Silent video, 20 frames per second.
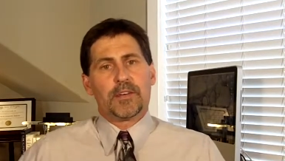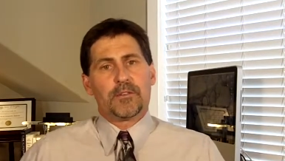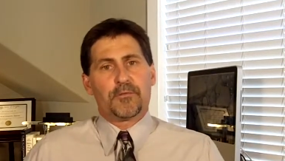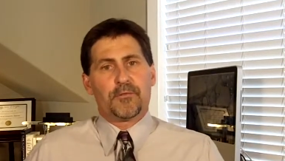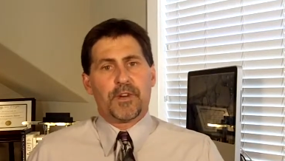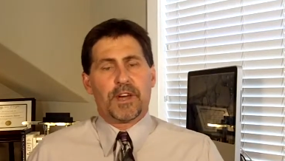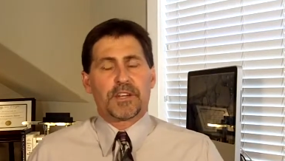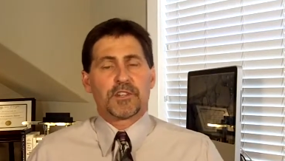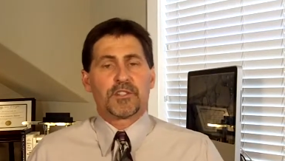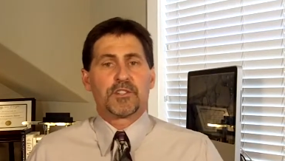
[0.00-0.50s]

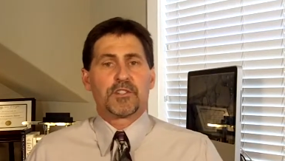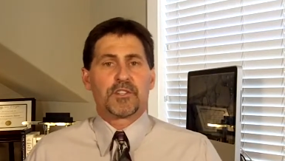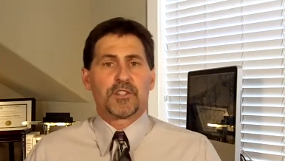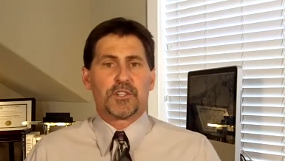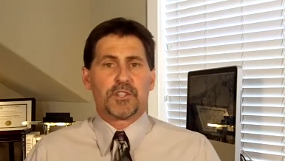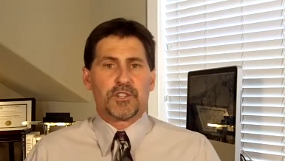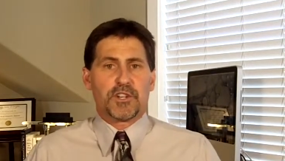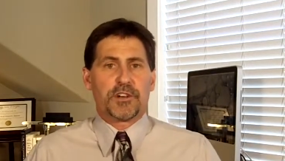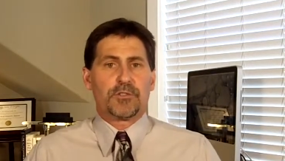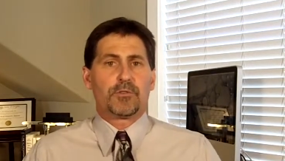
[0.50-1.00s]
infections
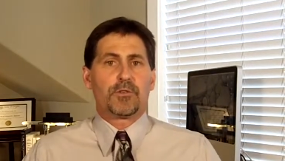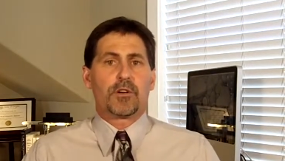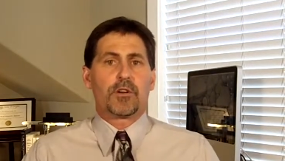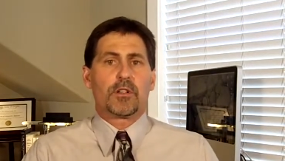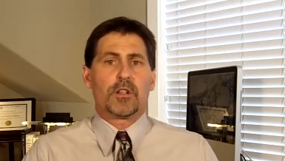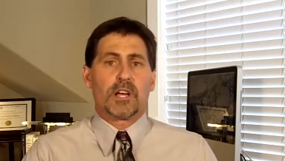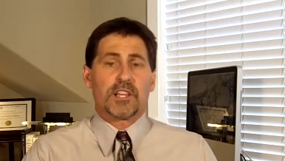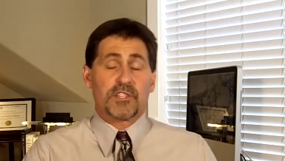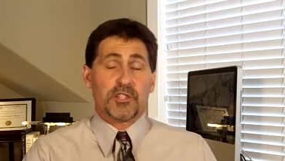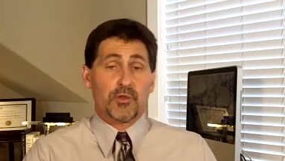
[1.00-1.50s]
in general,
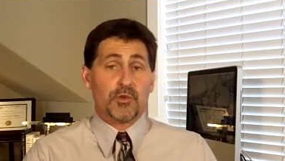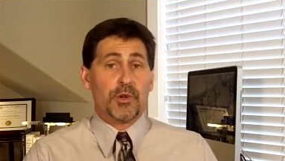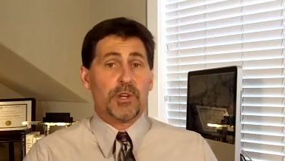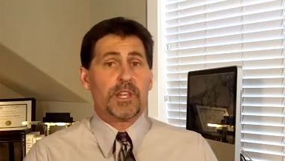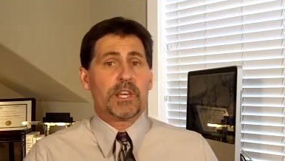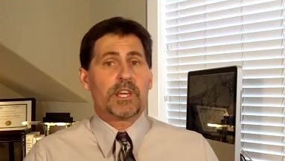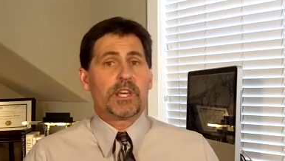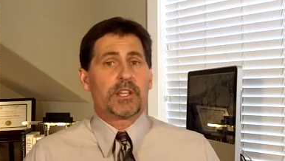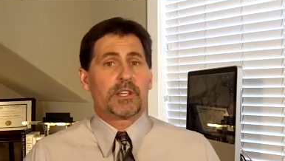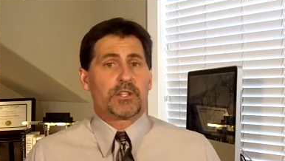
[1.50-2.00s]

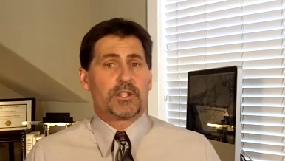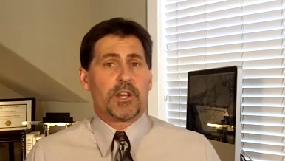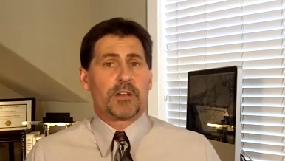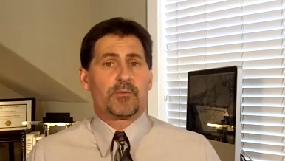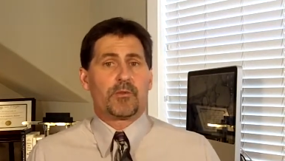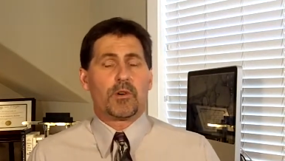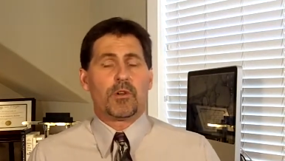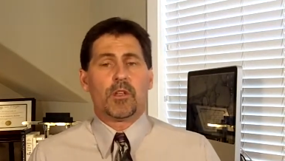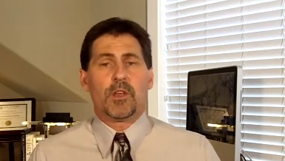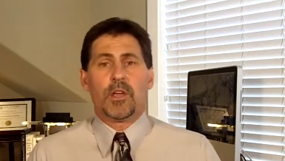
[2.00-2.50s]
Clostridia in
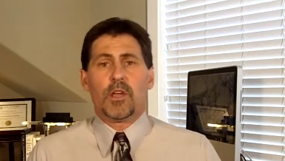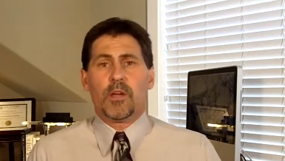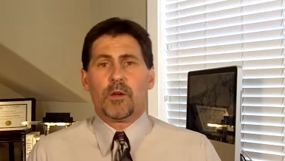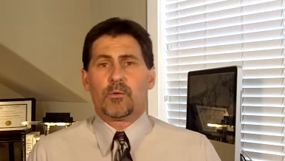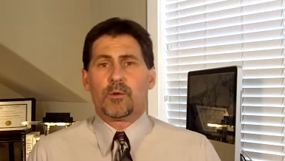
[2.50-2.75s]
general,